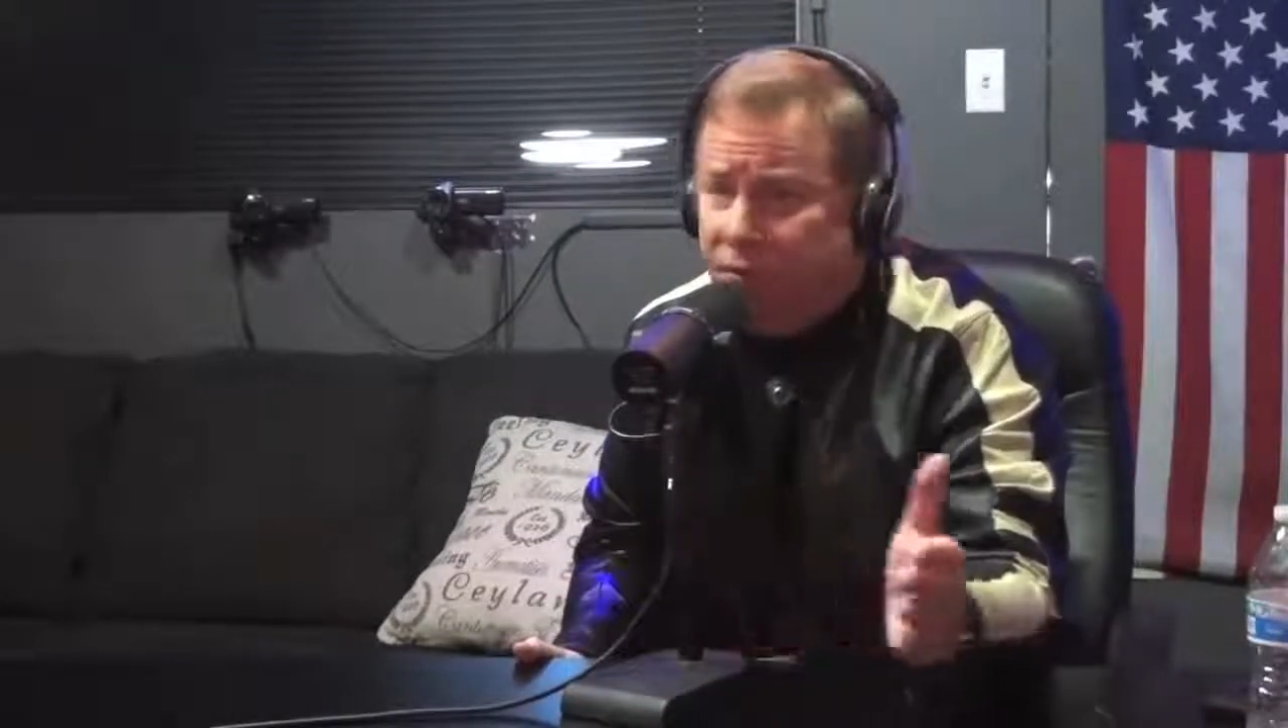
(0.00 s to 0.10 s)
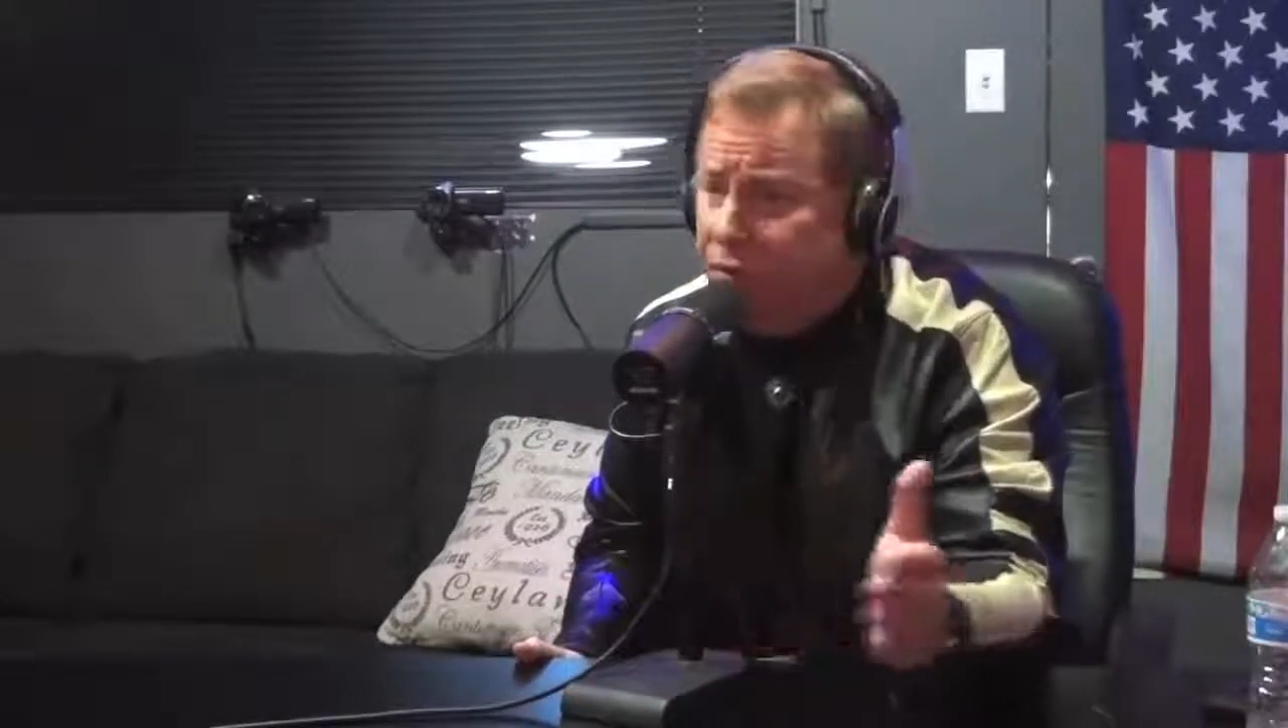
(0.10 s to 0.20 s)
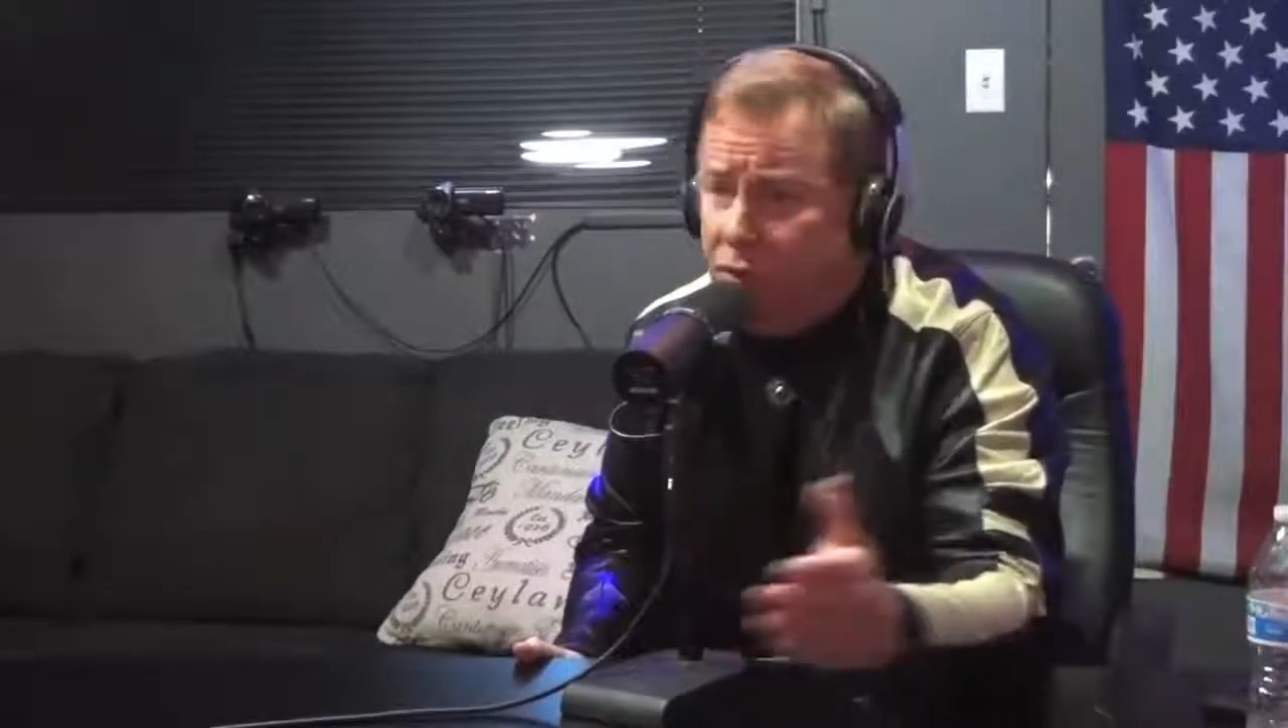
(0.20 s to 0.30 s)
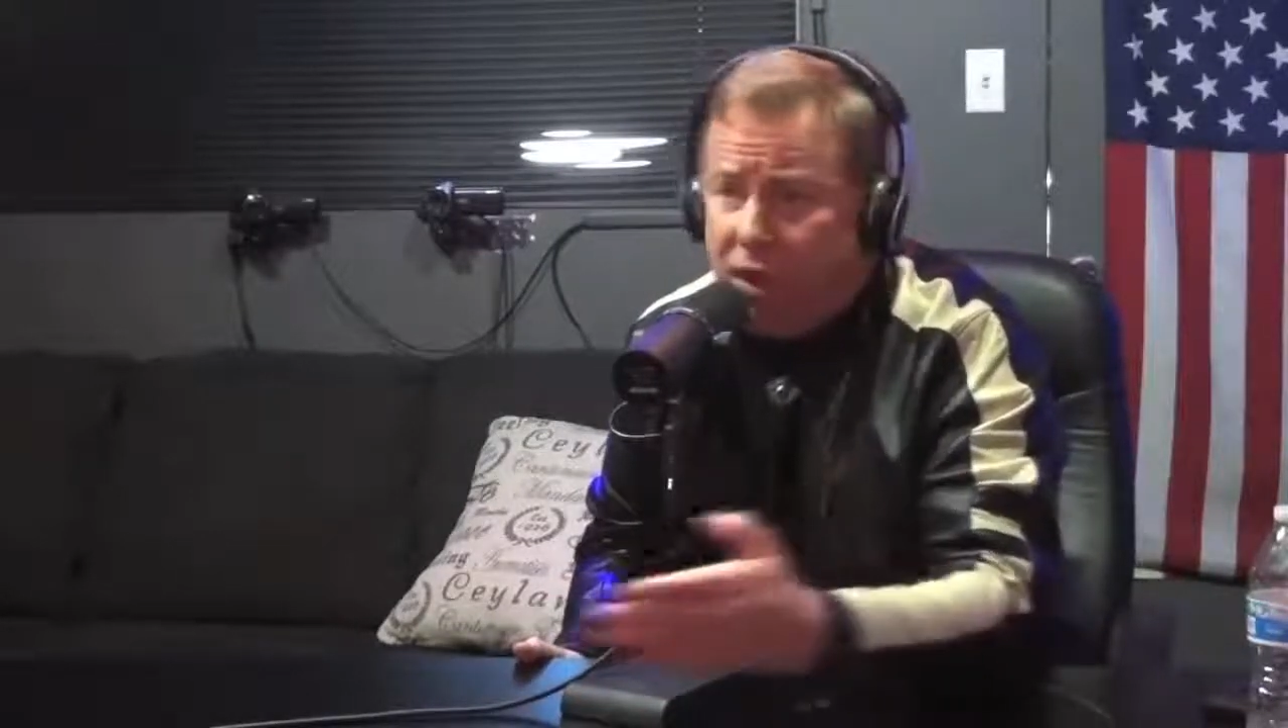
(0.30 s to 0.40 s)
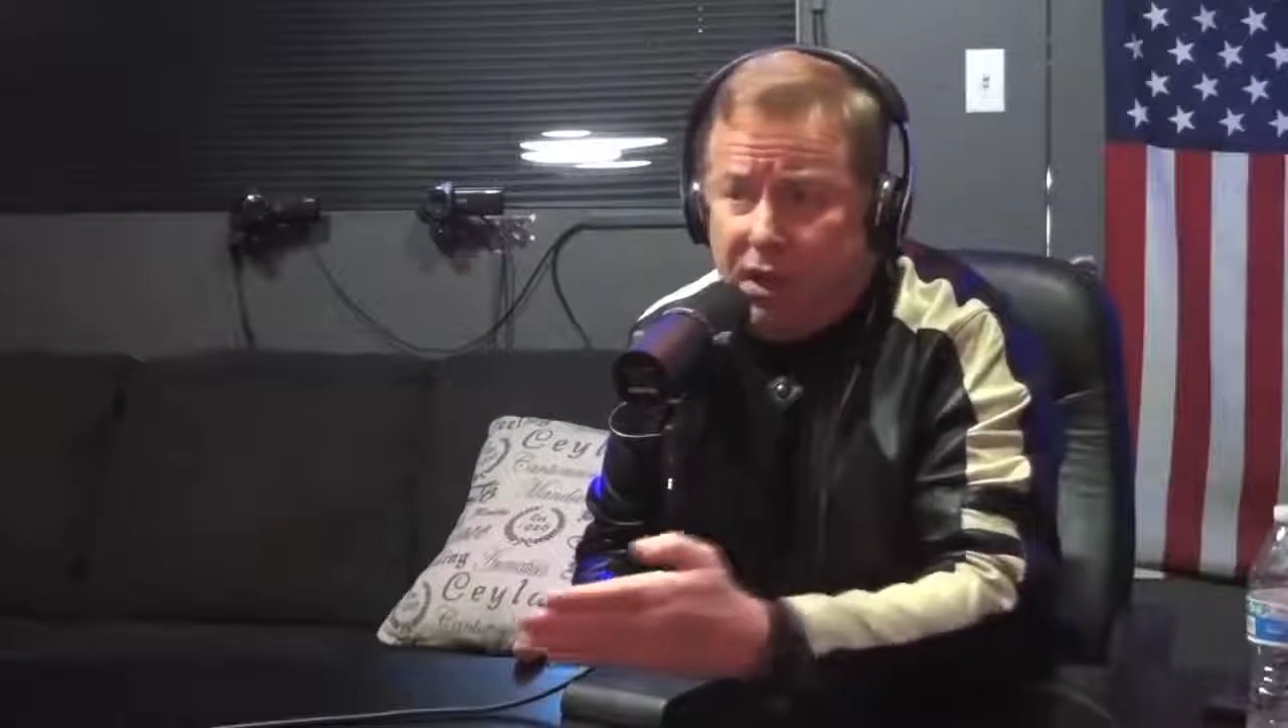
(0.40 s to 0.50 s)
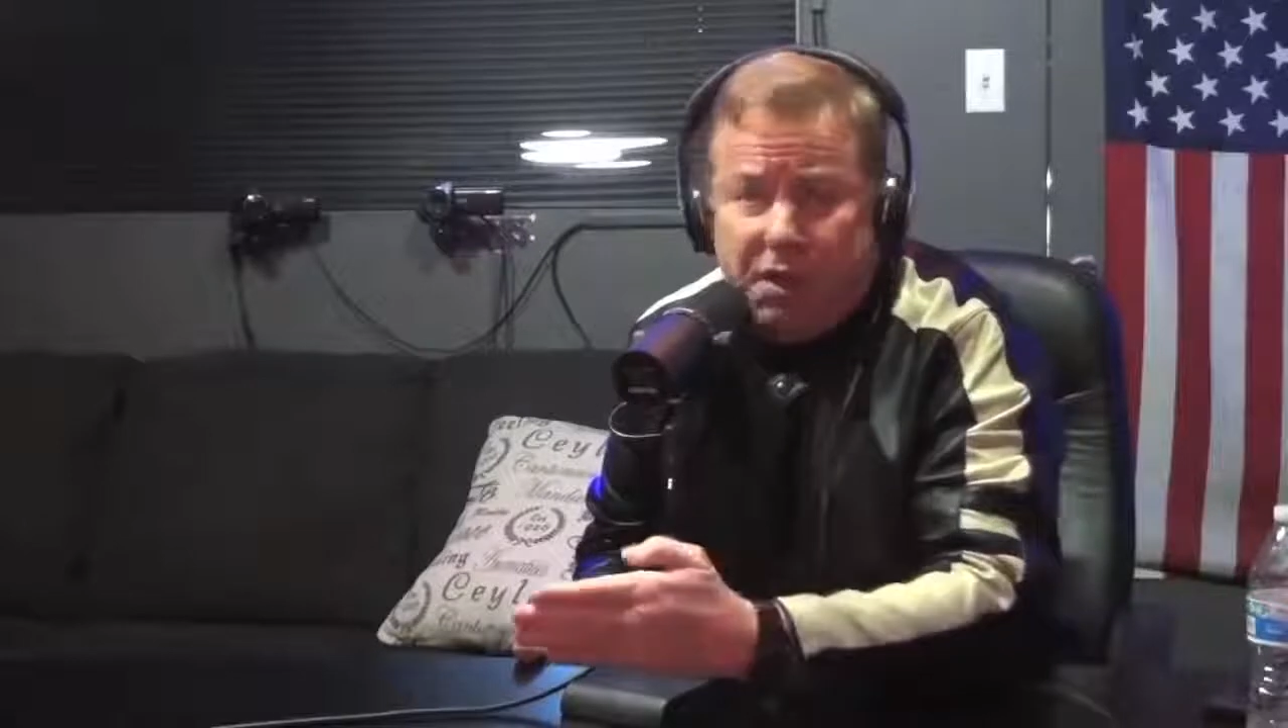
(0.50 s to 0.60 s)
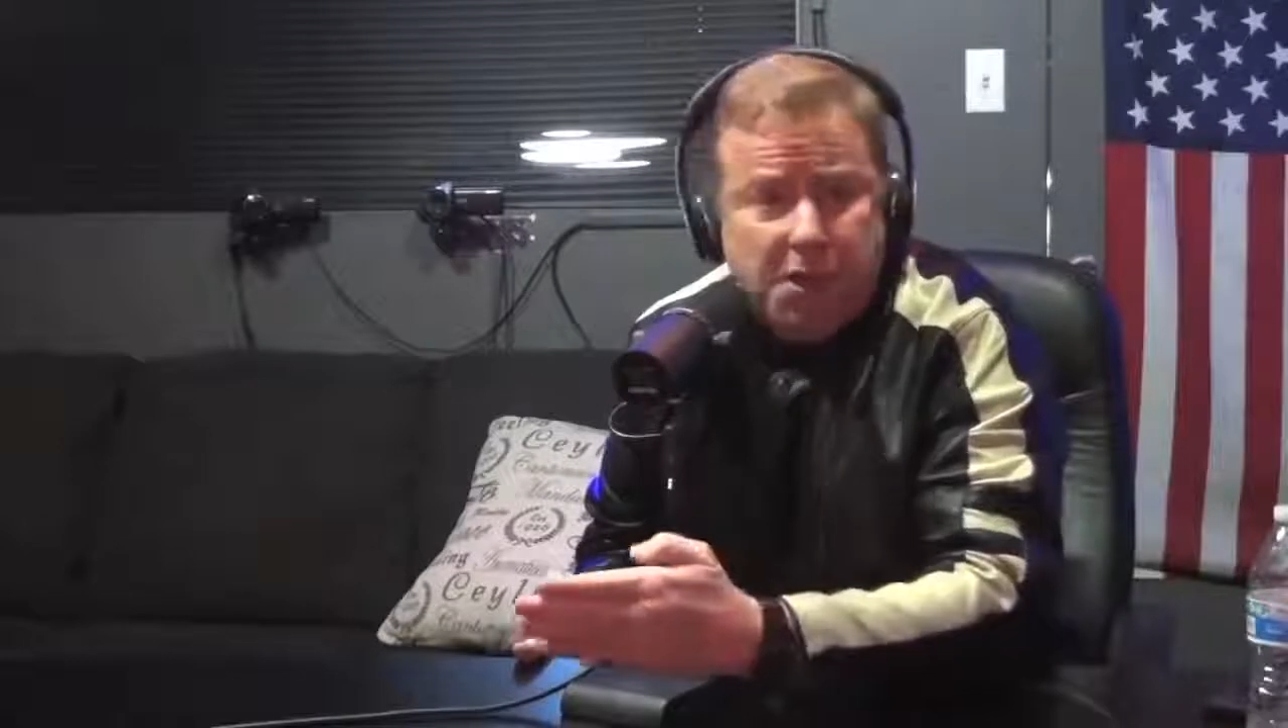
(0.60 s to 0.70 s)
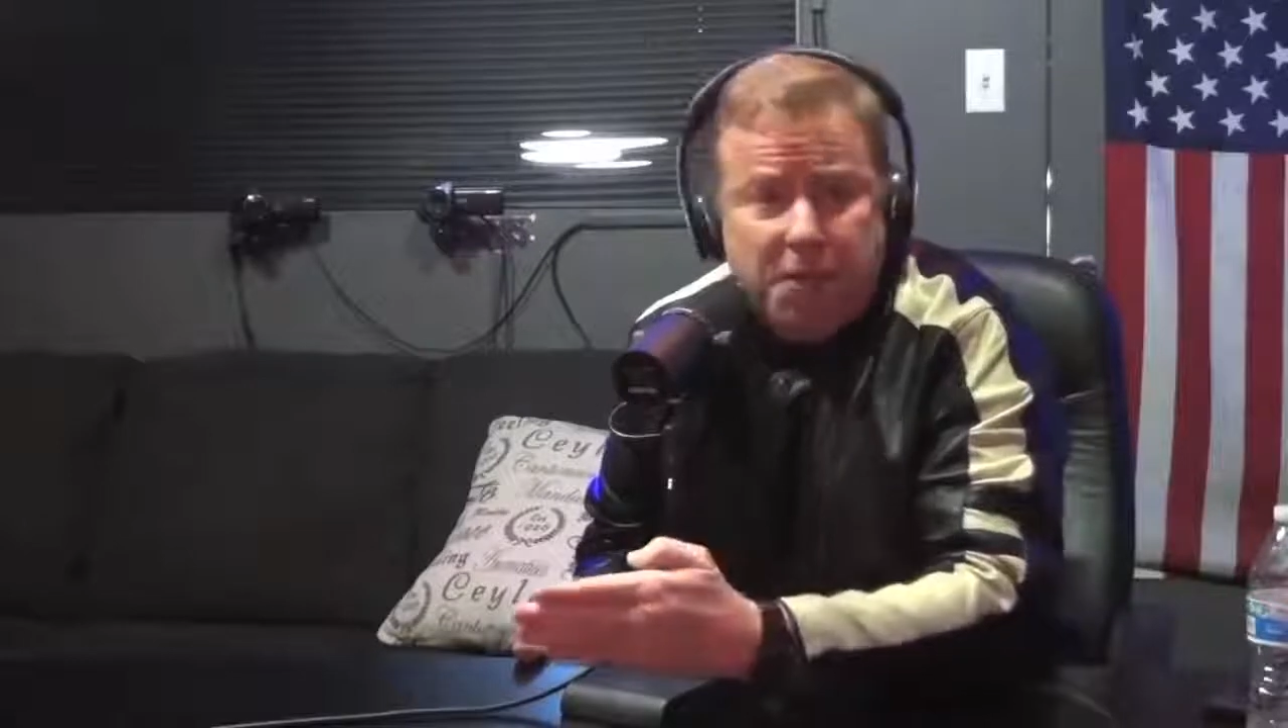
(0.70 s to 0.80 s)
food in.